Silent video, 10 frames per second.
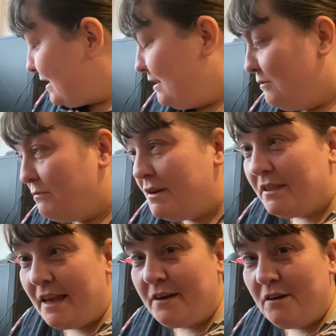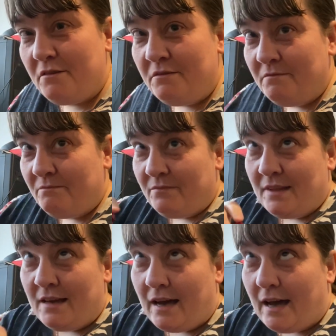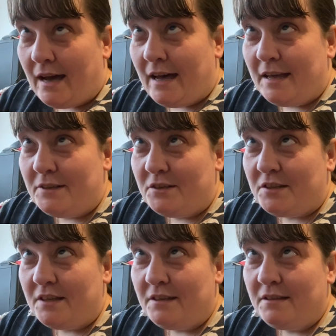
with Lego and